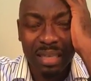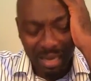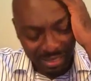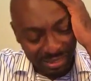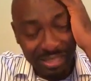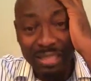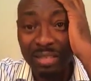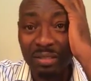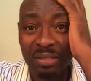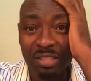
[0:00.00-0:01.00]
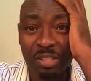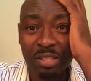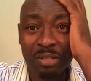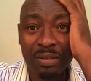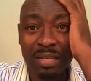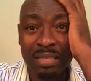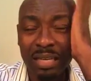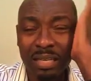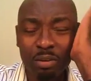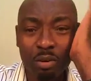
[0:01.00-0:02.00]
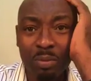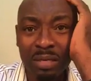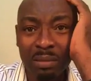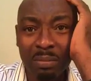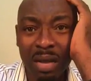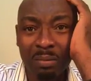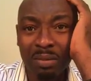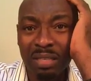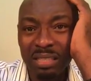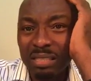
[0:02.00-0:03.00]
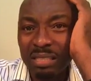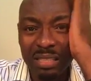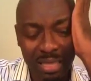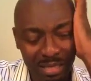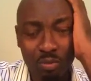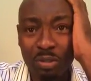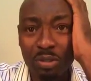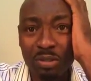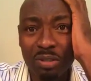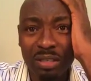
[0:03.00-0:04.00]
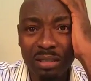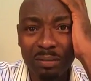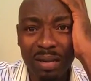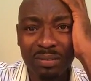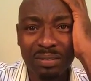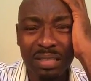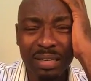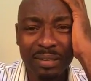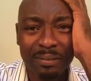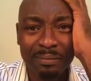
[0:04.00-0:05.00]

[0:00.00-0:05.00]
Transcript: I sit down on the chair right now and I open the Bible and He said, that's what you're talking about today.